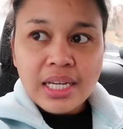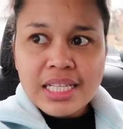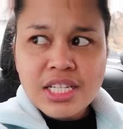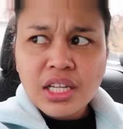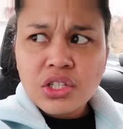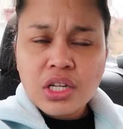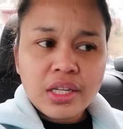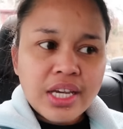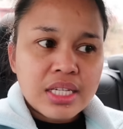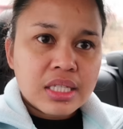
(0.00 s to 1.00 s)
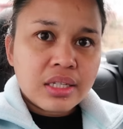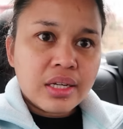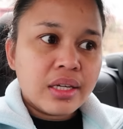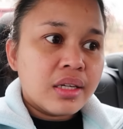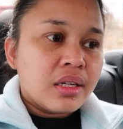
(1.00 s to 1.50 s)
It's itching
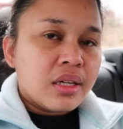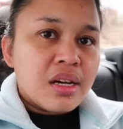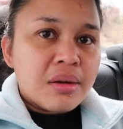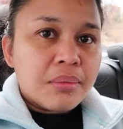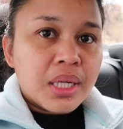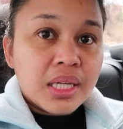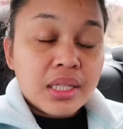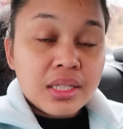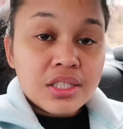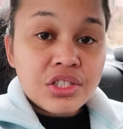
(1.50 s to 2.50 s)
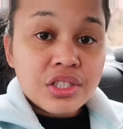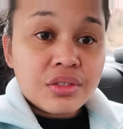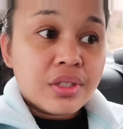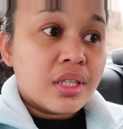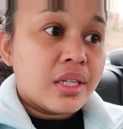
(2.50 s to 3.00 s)
yesterday, but it is just
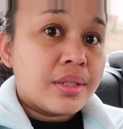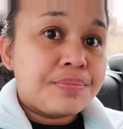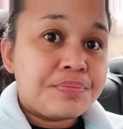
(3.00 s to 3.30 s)
really,